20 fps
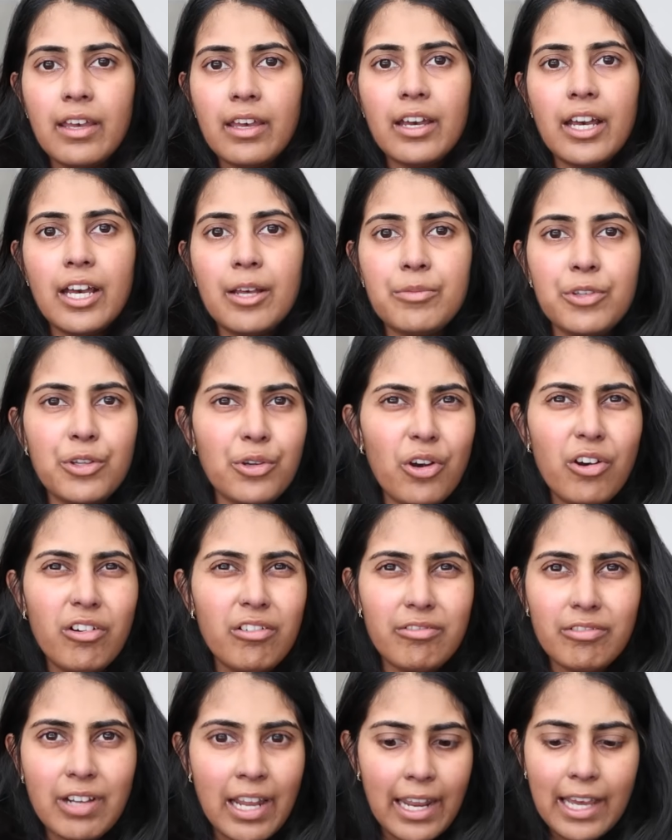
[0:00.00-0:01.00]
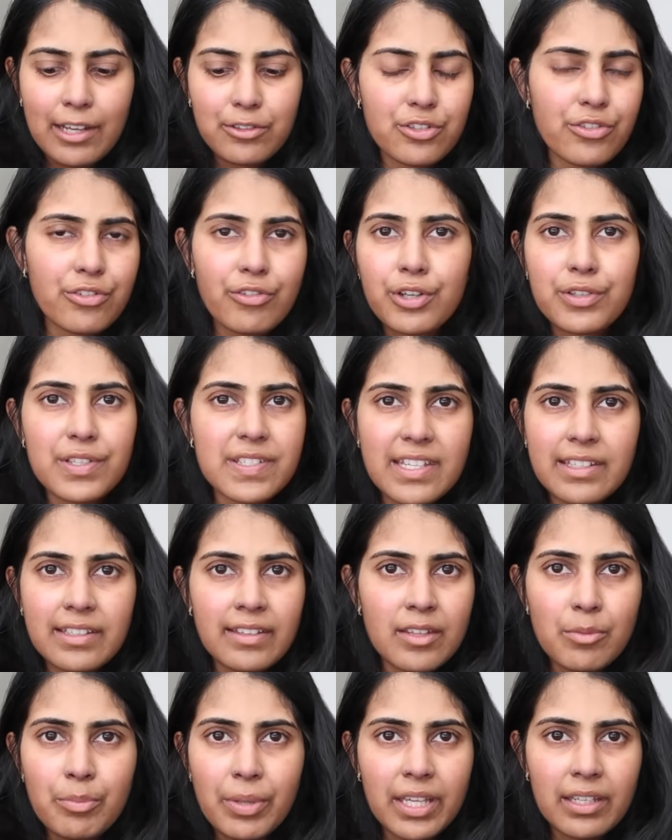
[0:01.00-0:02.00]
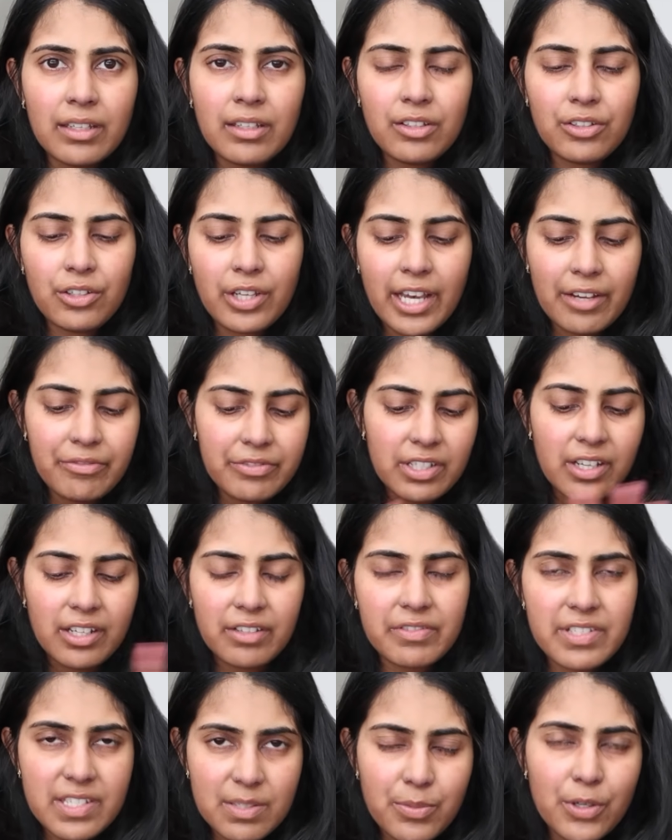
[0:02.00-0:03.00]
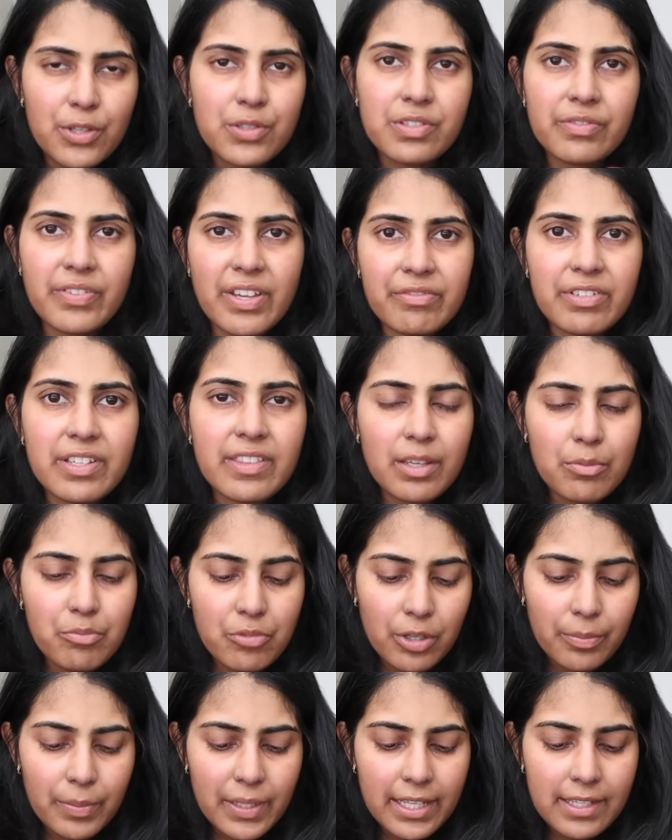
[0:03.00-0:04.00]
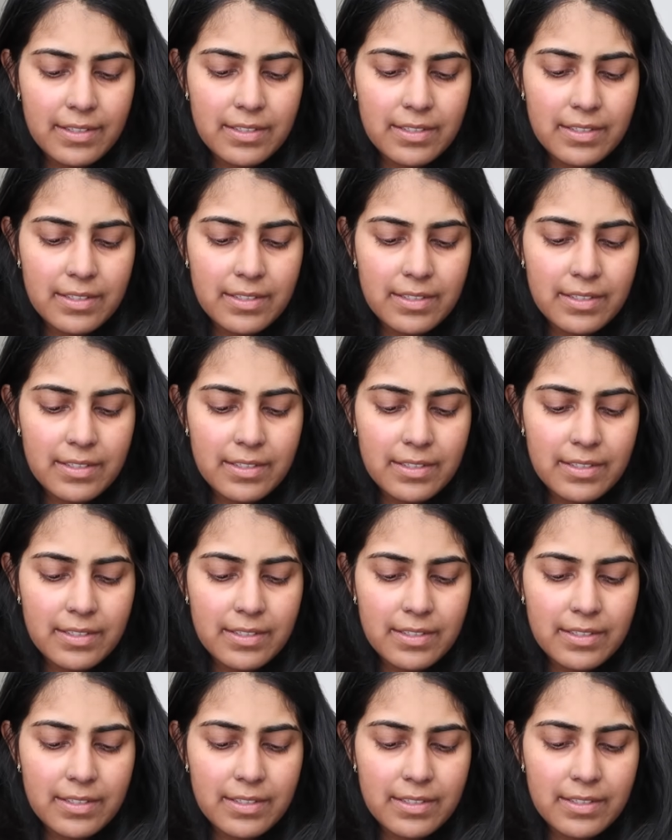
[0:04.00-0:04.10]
You're not allowed to throw this in the bin, you have to kind of dispose of everything properly.